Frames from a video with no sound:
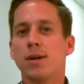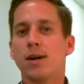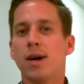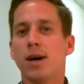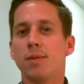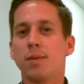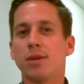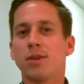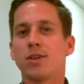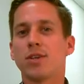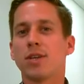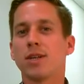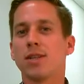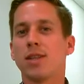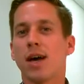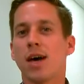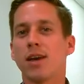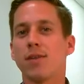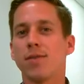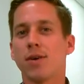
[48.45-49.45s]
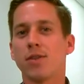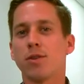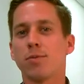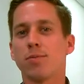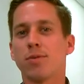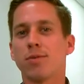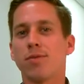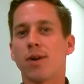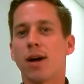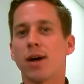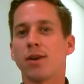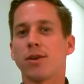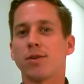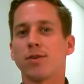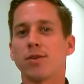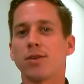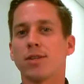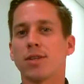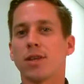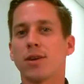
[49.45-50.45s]
And you see a lot of other
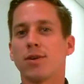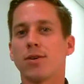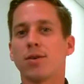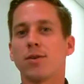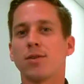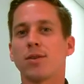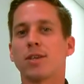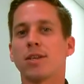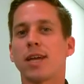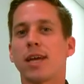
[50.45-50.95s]
providers that are